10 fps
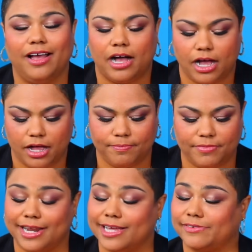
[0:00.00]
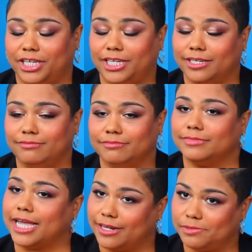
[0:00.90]
And as a vegan,
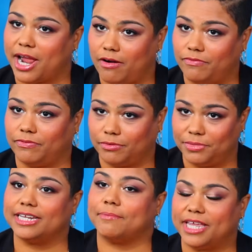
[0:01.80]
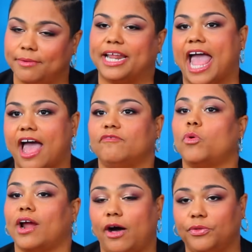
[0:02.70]
that is powerful for me to be able to have
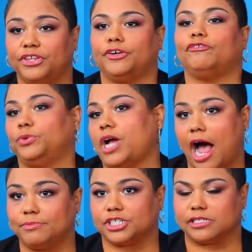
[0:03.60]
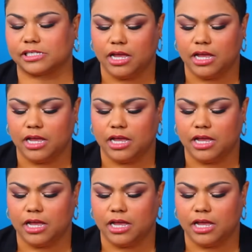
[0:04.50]
more healthier food options.